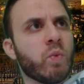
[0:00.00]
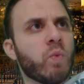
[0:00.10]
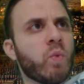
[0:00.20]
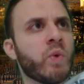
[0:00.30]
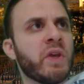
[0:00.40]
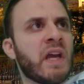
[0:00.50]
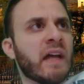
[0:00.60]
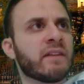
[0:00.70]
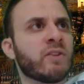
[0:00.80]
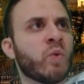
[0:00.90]
We
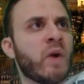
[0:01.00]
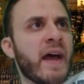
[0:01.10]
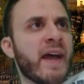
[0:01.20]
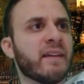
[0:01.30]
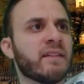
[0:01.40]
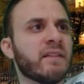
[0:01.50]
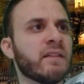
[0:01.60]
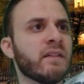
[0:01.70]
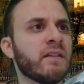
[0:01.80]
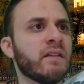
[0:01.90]
got wrecked.
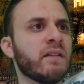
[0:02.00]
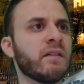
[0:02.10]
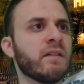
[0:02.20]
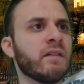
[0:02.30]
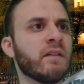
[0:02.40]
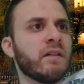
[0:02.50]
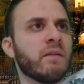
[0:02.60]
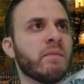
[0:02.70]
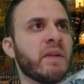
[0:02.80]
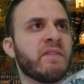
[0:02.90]

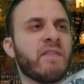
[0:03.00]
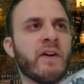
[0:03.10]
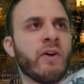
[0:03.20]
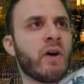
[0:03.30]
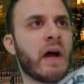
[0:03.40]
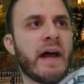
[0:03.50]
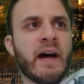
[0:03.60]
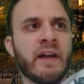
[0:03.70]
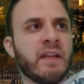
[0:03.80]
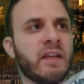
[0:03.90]
And if I hear
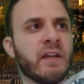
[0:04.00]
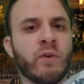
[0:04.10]
Annika,